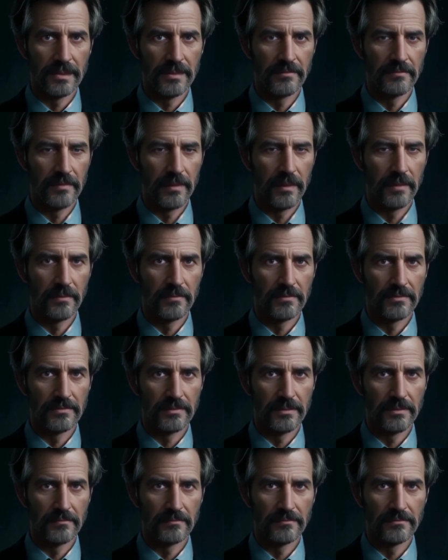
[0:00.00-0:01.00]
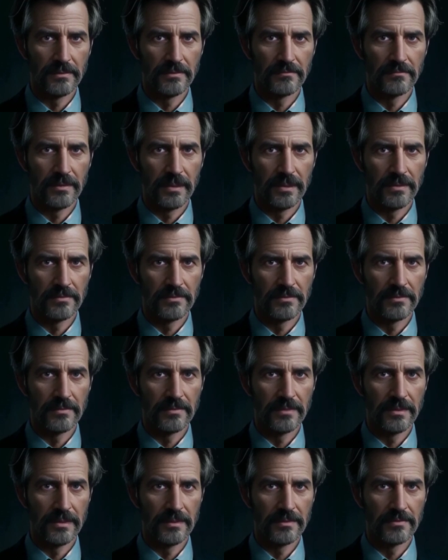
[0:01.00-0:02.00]
filled with tips, advice and
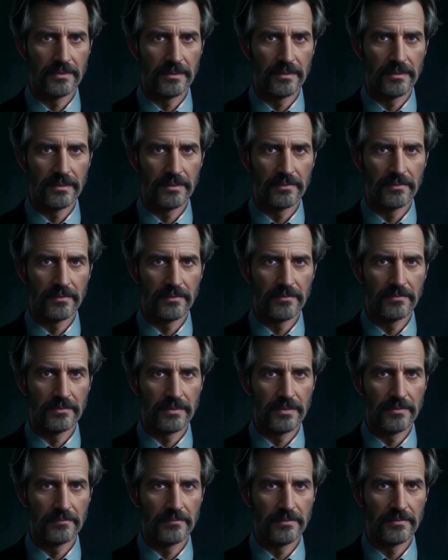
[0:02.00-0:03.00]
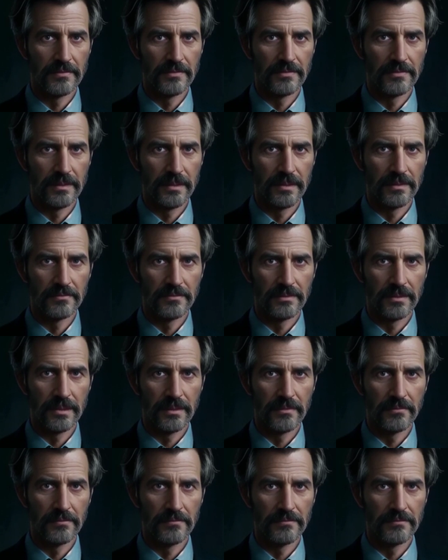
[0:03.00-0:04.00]
case studies on achieving this
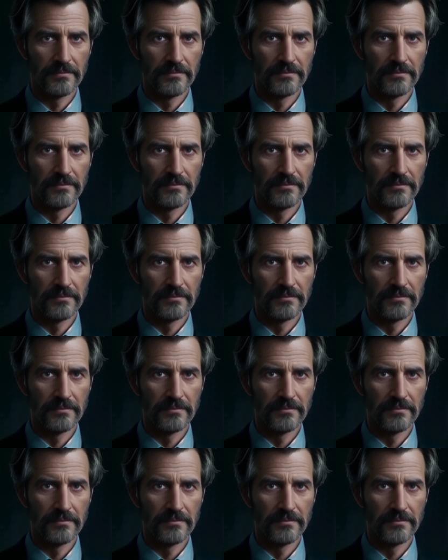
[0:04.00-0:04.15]
lifestyle.